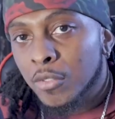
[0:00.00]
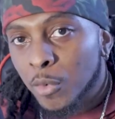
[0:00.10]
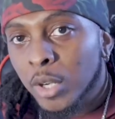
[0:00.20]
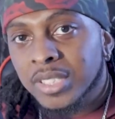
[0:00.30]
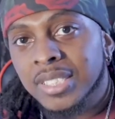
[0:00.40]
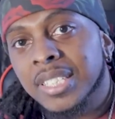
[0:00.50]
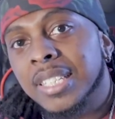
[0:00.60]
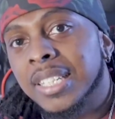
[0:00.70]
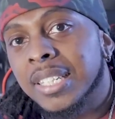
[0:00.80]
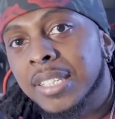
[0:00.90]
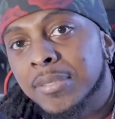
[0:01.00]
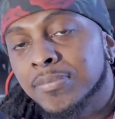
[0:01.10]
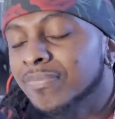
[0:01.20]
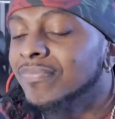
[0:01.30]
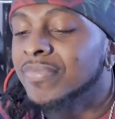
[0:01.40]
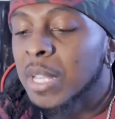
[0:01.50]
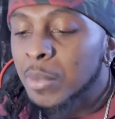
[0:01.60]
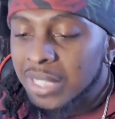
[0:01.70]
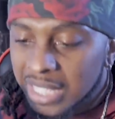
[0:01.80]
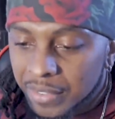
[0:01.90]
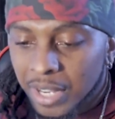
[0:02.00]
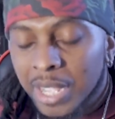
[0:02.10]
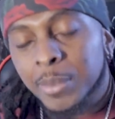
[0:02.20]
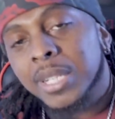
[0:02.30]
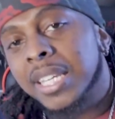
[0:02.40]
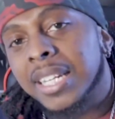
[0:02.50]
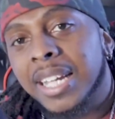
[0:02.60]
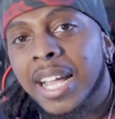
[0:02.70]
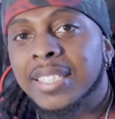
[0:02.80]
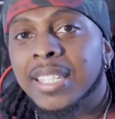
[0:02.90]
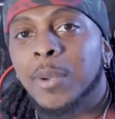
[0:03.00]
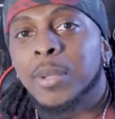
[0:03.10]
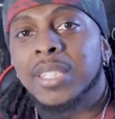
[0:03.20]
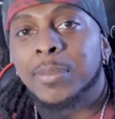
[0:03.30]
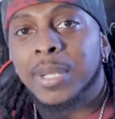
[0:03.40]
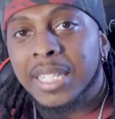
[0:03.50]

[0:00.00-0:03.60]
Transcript: Unfortunately, they were never able to get in contact with them